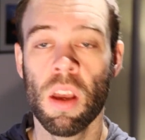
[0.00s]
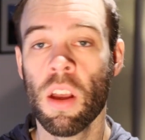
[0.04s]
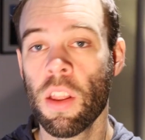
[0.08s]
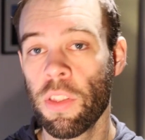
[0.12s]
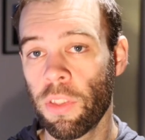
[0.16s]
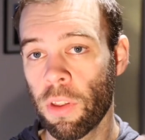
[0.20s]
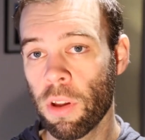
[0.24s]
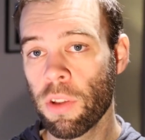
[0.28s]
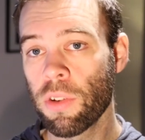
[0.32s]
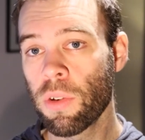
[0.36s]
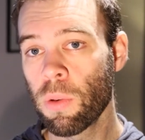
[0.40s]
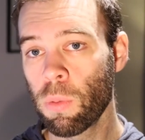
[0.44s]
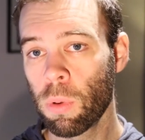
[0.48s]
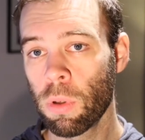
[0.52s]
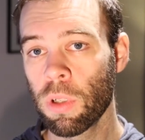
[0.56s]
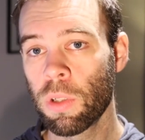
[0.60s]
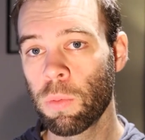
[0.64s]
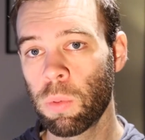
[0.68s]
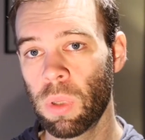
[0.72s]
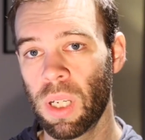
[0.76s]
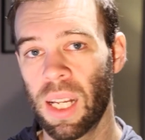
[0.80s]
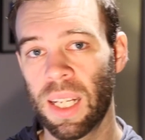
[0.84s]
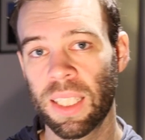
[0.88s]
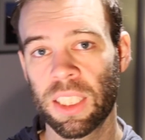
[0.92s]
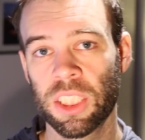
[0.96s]
those rewards
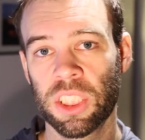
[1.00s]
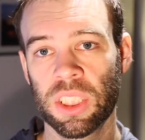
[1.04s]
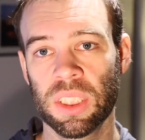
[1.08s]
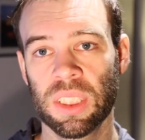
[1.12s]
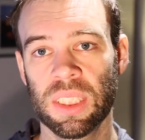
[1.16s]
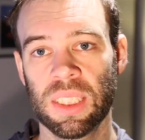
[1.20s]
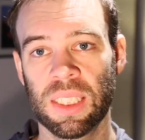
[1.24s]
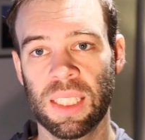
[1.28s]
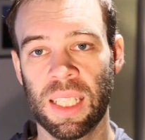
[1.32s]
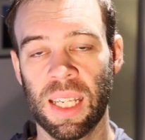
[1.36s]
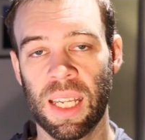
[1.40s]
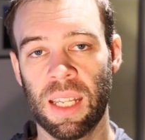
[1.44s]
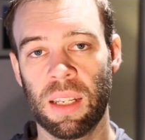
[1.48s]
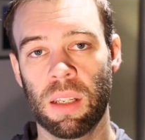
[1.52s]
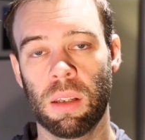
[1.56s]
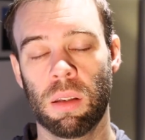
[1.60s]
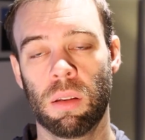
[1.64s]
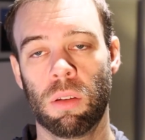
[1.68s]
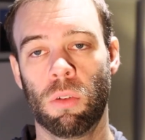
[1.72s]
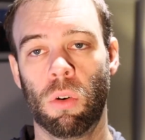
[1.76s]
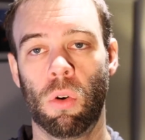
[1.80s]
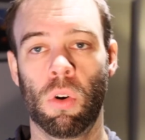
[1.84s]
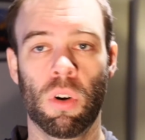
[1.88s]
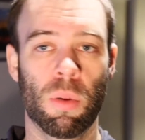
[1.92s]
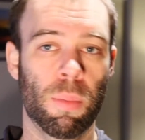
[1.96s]
will actually get
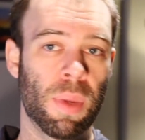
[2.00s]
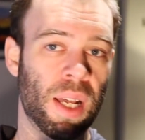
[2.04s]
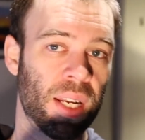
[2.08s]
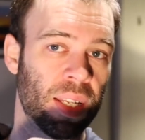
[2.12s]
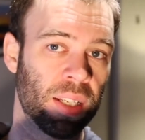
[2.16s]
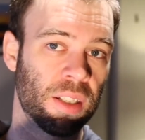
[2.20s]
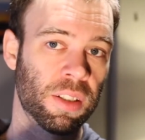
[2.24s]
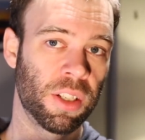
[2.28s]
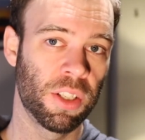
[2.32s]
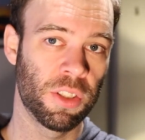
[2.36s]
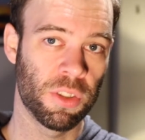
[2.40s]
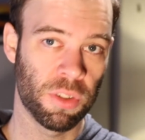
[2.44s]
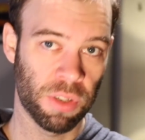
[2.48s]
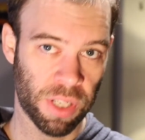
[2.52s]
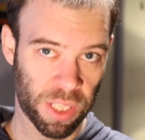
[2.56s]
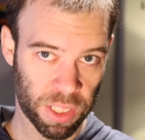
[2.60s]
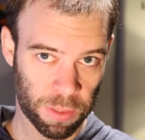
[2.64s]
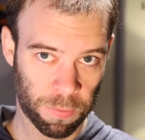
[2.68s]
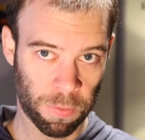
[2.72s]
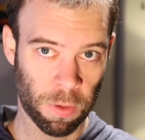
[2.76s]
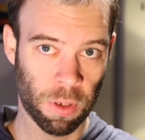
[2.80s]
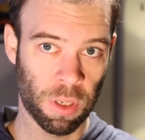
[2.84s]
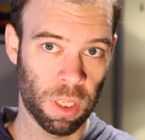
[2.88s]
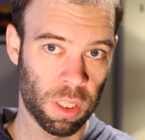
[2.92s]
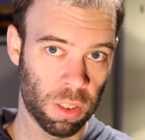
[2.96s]
automatically
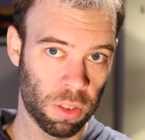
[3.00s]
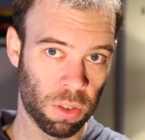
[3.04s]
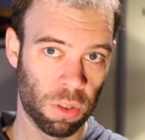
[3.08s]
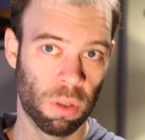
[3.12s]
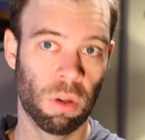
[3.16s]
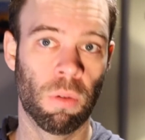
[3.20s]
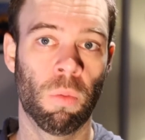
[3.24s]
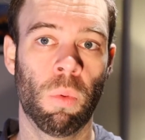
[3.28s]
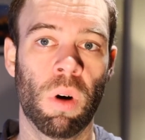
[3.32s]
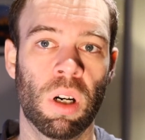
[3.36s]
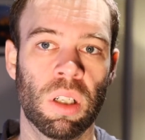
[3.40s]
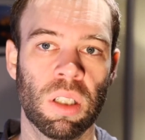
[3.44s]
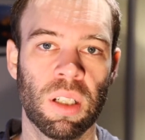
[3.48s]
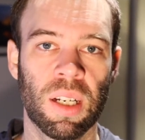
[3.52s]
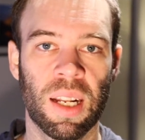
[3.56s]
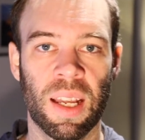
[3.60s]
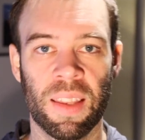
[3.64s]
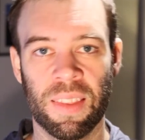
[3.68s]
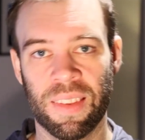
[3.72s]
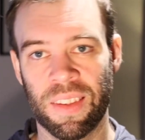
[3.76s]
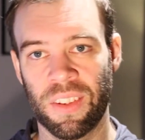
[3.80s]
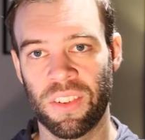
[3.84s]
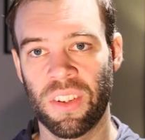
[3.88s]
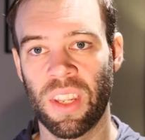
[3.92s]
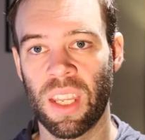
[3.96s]
transferred into your wallet at
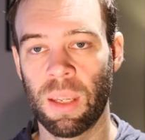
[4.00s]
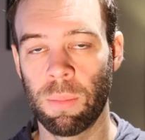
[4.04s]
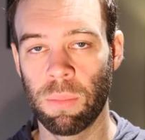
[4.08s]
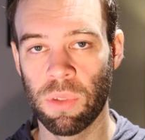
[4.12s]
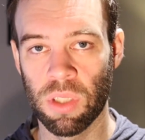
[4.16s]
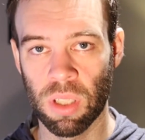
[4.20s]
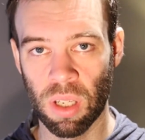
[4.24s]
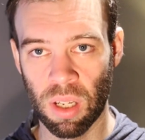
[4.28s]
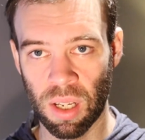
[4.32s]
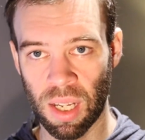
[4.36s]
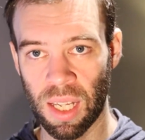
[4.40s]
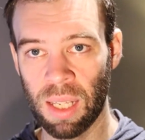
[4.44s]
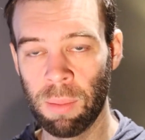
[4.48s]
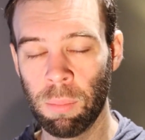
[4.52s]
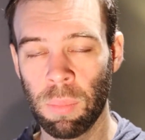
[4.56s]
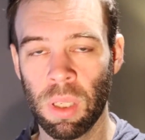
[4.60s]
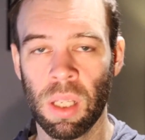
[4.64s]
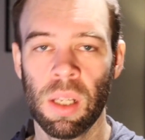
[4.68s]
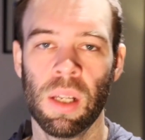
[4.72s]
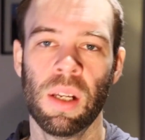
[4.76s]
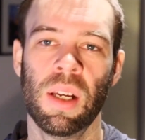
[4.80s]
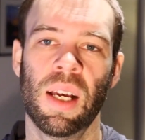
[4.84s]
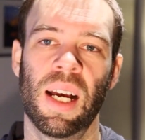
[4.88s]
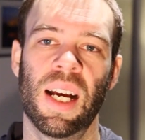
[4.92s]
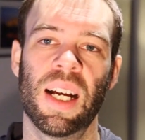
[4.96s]
the same time
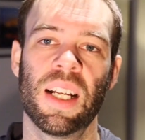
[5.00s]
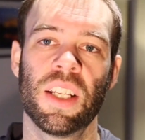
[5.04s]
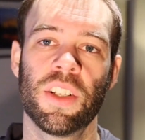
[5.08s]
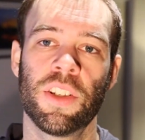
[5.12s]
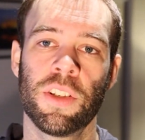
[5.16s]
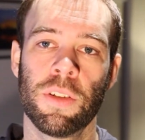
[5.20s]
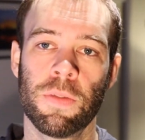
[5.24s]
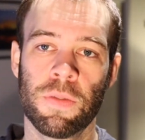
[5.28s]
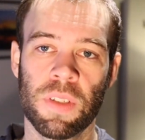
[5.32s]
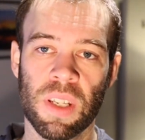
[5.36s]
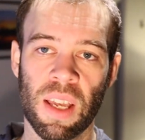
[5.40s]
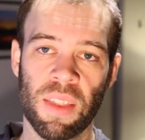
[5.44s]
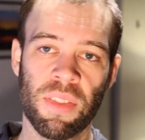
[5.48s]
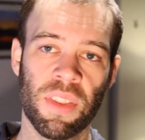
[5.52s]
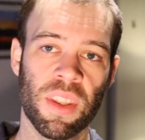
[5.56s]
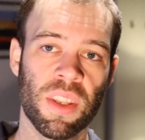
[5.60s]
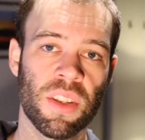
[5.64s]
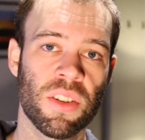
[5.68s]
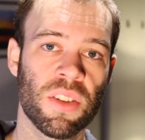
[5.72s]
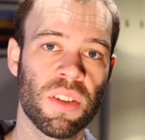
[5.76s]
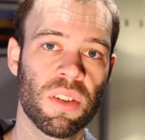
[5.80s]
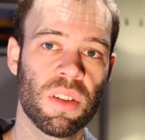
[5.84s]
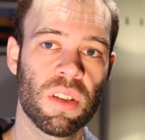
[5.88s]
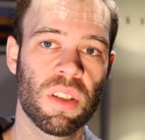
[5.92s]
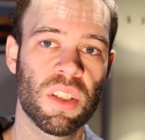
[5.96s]
as you've done
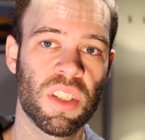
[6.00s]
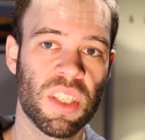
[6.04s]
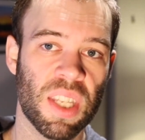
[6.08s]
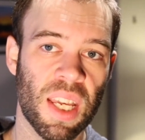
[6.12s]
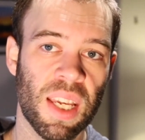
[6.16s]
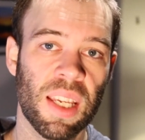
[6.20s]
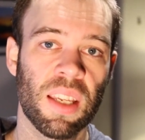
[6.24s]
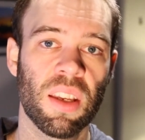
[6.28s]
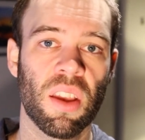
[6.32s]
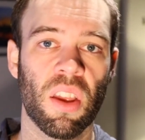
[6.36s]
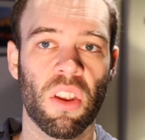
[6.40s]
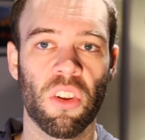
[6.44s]
this stake.